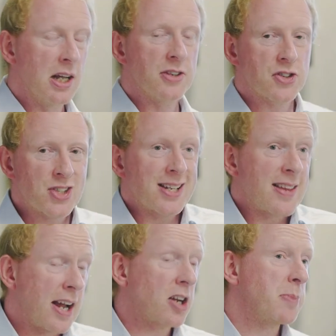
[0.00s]
So setting
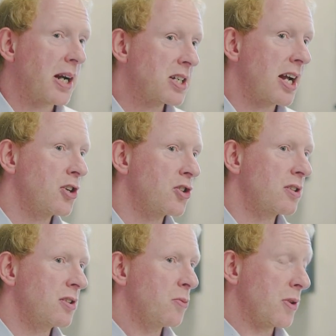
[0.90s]
that
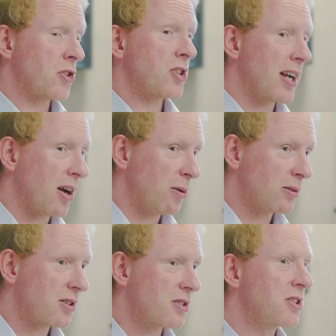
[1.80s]
expectation with
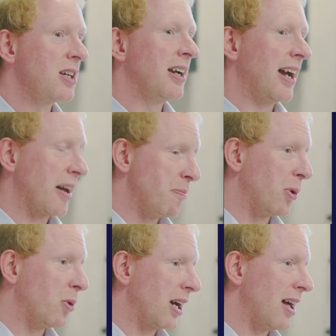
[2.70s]
stakeholders and at
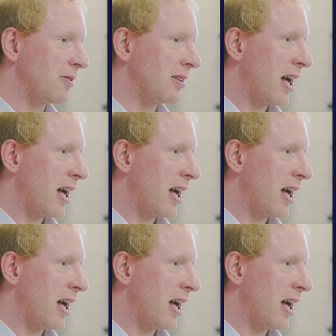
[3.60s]
board level,